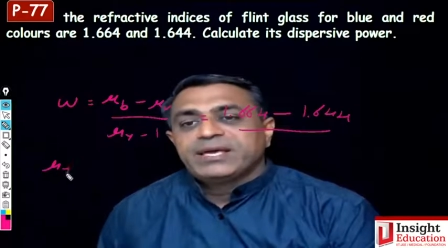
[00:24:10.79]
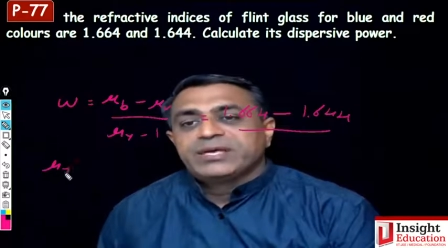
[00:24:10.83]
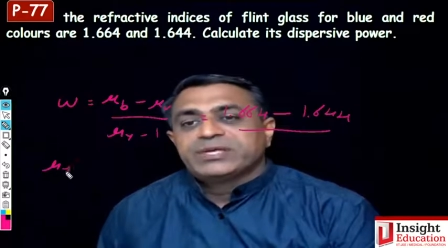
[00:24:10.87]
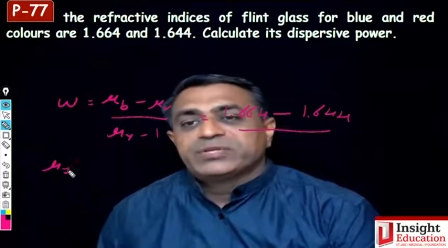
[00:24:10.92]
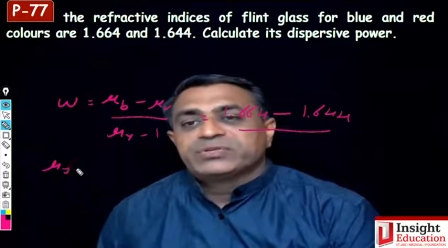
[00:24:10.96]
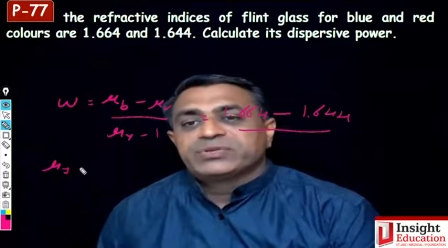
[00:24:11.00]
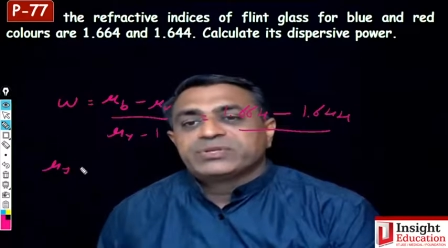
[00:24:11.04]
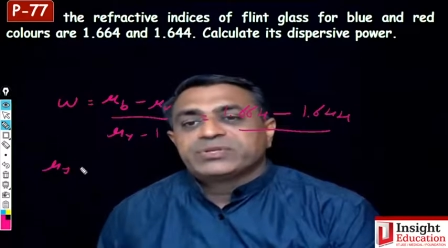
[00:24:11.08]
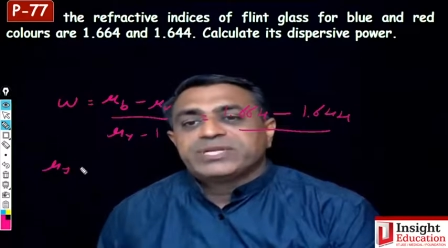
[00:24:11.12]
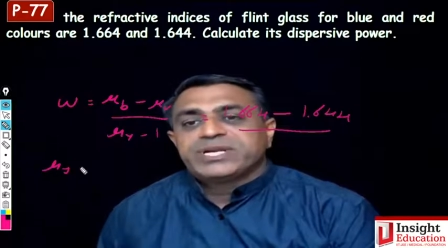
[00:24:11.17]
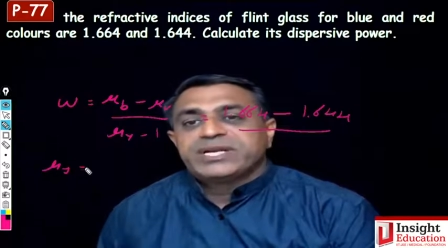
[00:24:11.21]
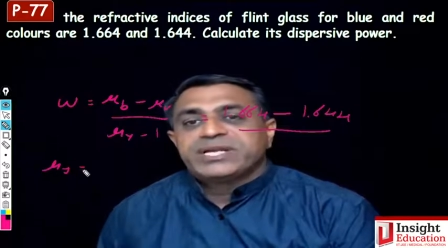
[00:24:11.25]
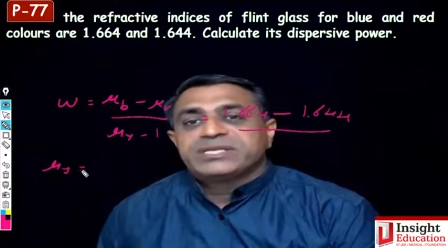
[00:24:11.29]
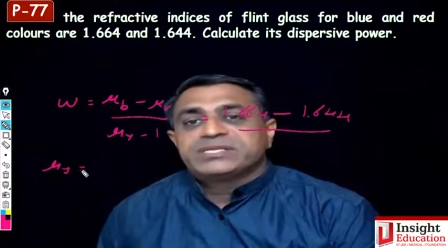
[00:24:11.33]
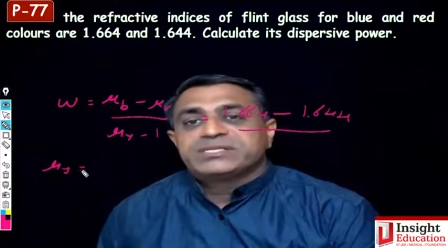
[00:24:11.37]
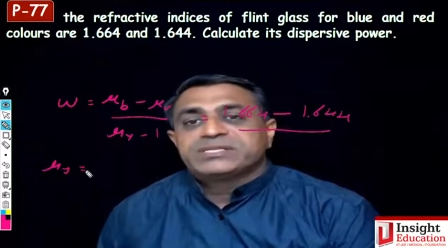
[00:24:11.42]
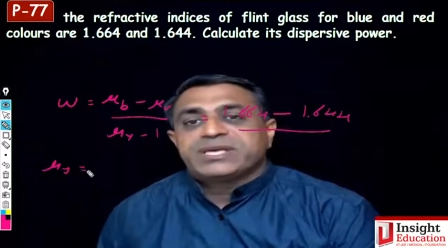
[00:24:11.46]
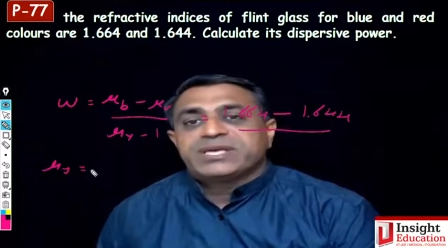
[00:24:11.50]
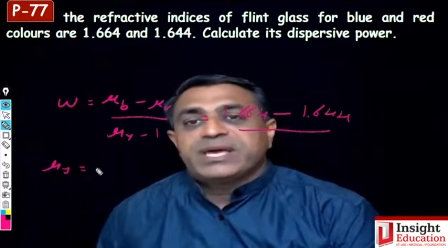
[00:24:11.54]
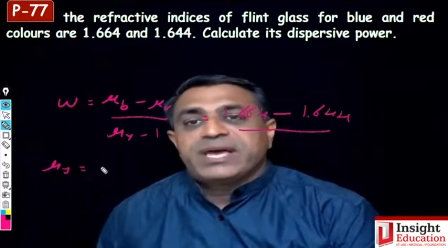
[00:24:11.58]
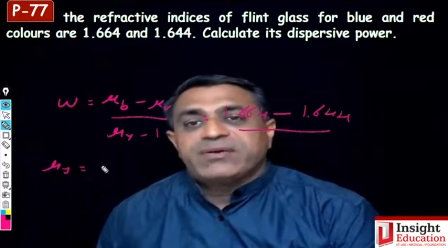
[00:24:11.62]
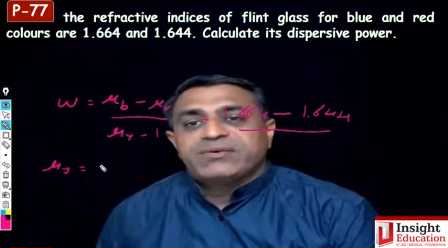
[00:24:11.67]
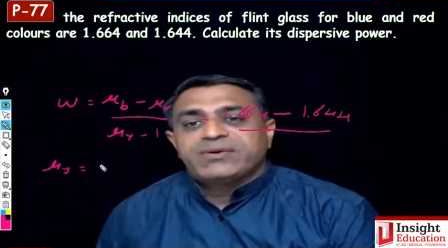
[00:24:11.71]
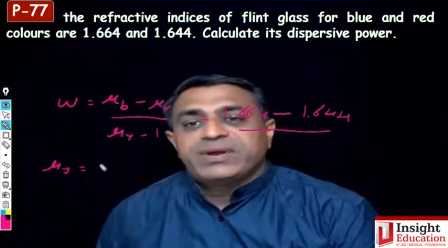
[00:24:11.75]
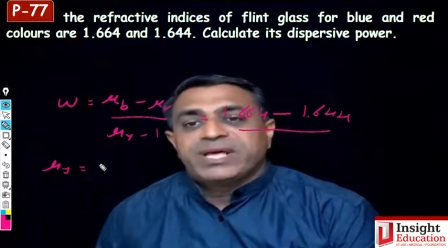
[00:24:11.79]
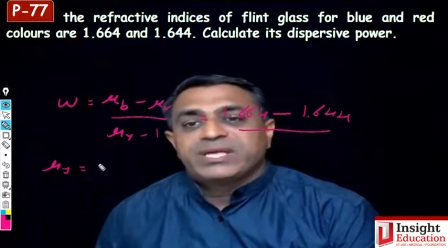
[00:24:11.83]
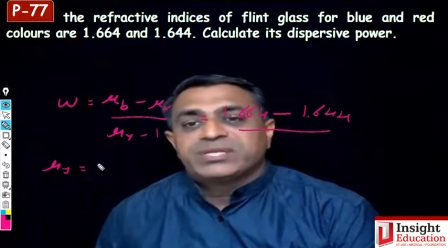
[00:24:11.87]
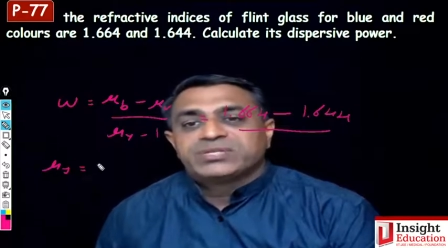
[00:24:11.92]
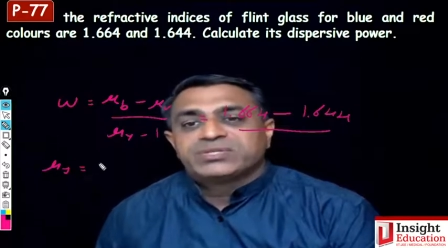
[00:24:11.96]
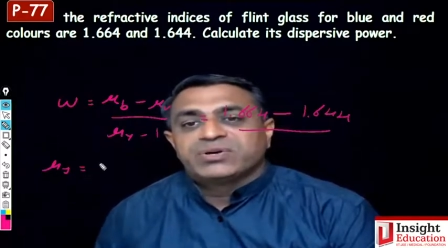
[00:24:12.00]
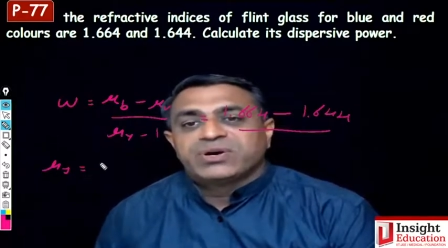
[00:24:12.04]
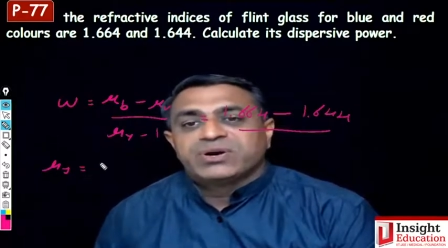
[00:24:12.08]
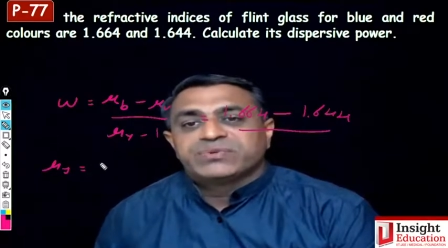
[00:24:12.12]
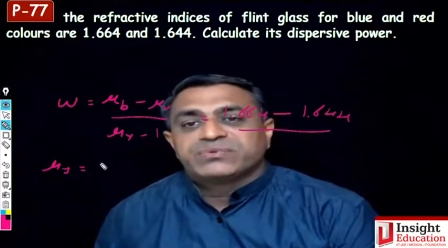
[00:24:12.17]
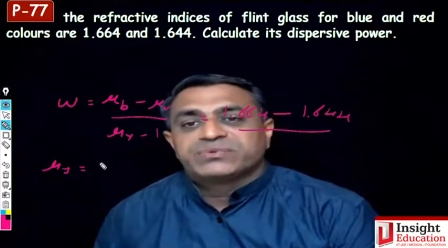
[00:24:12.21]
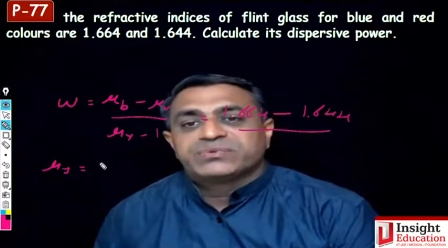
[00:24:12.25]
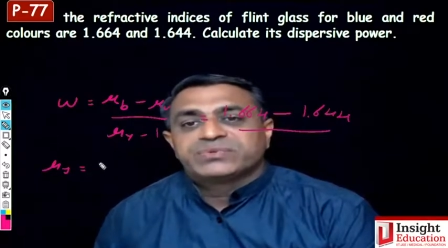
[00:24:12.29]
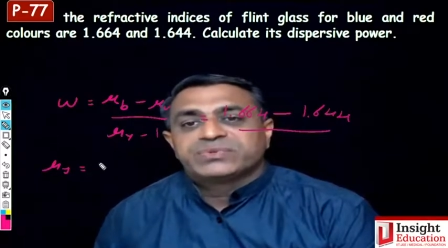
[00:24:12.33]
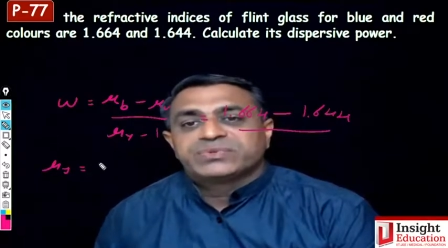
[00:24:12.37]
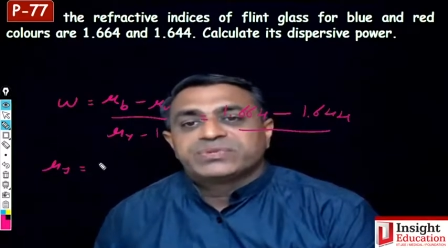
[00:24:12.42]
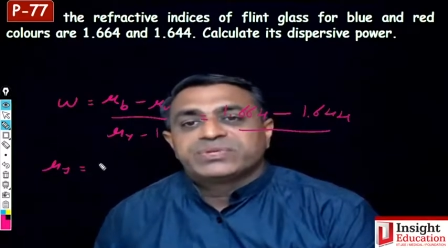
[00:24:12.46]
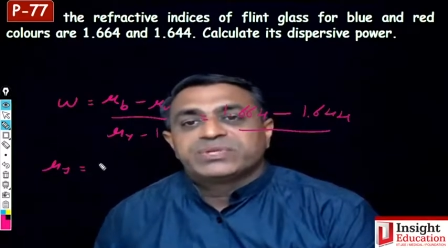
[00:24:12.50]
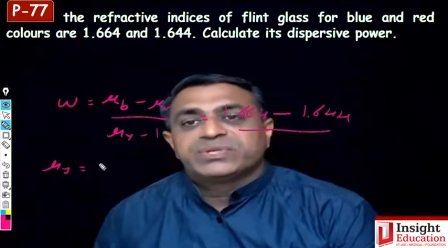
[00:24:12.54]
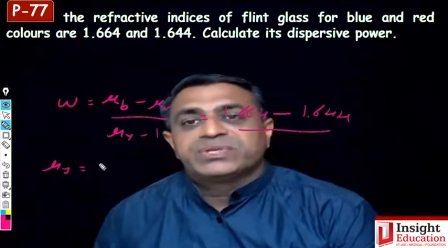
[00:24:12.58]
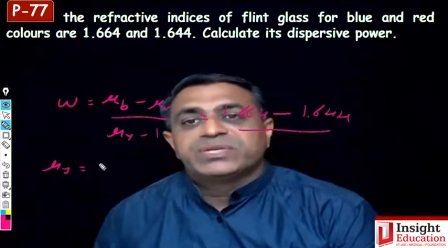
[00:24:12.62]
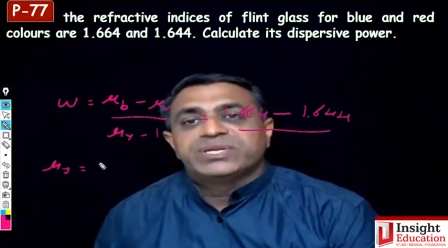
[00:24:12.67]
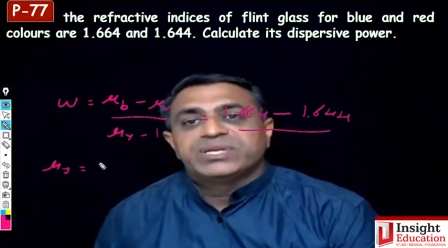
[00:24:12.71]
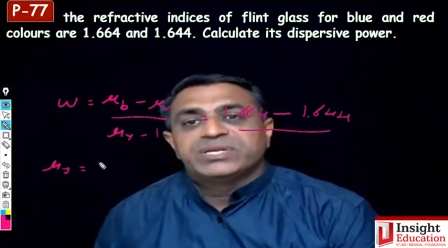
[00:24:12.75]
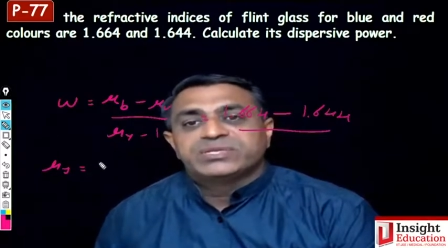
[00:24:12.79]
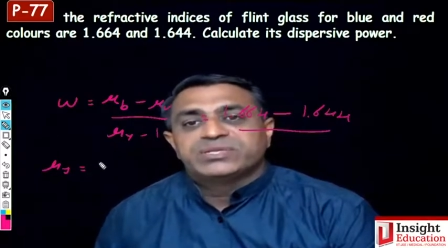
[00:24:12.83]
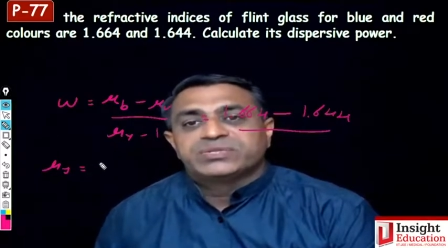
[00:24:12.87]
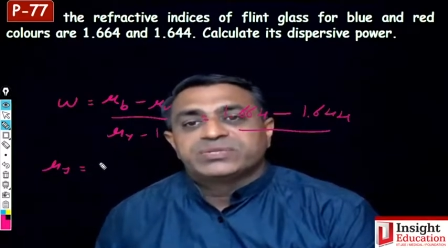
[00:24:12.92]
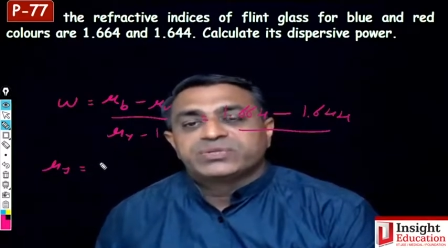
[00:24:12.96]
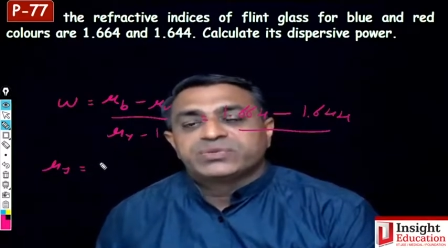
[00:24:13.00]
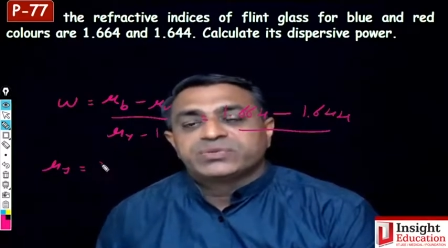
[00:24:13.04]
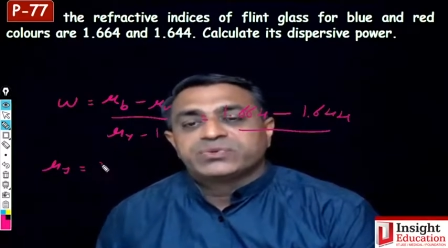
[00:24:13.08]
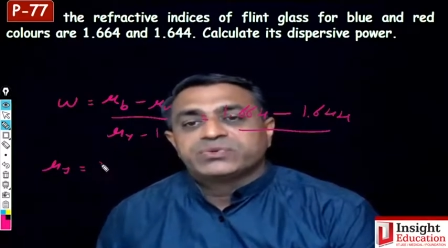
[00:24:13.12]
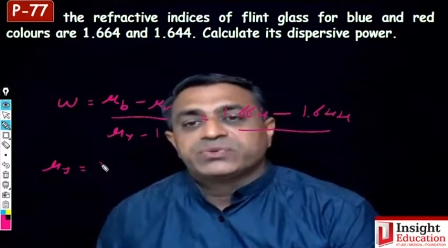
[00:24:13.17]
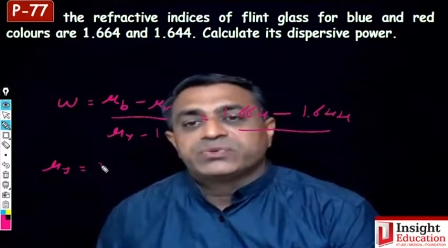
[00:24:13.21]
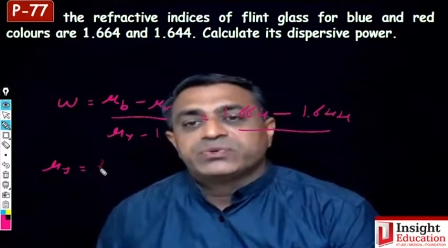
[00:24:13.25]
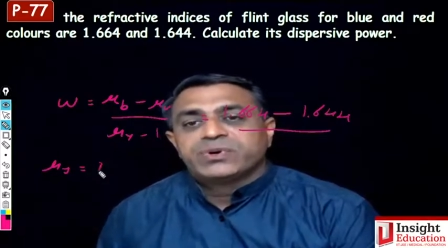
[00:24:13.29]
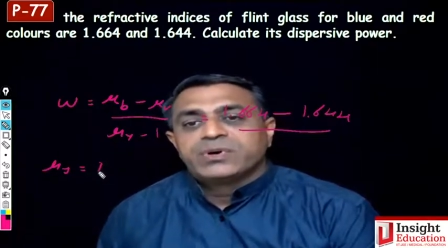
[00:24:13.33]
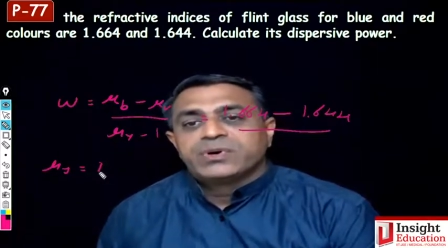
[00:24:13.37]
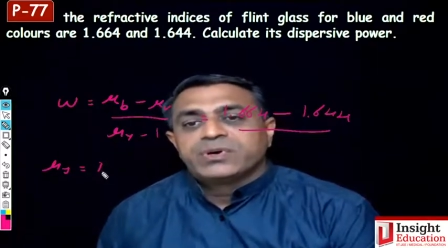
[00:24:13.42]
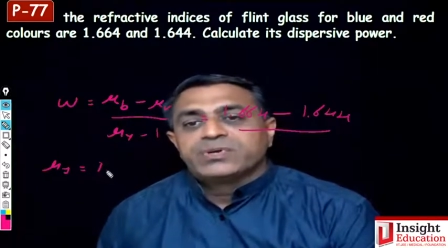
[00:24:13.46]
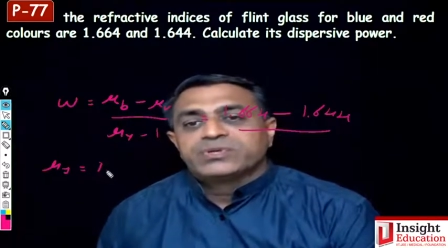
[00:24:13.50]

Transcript: So that is average of these two.